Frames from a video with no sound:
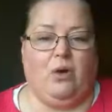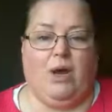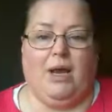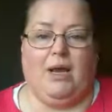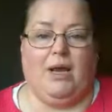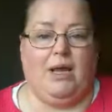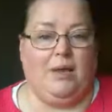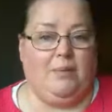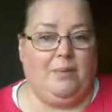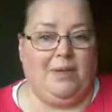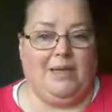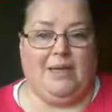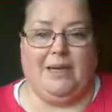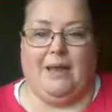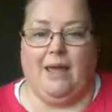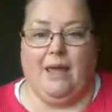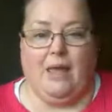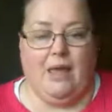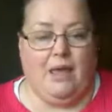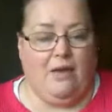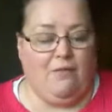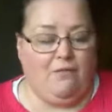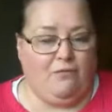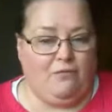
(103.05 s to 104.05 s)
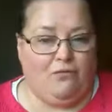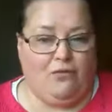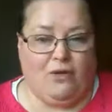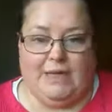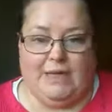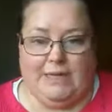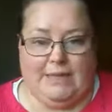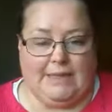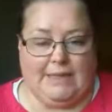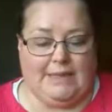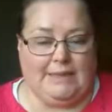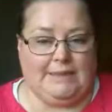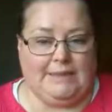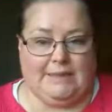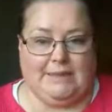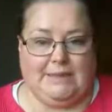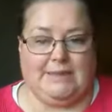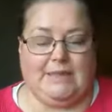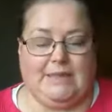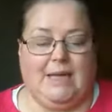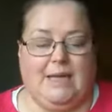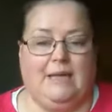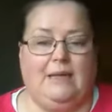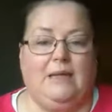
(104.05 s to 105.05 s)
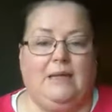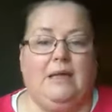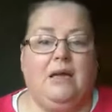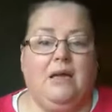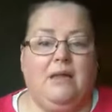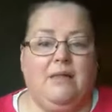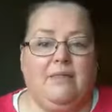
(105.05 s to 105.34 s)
And I mean every little detail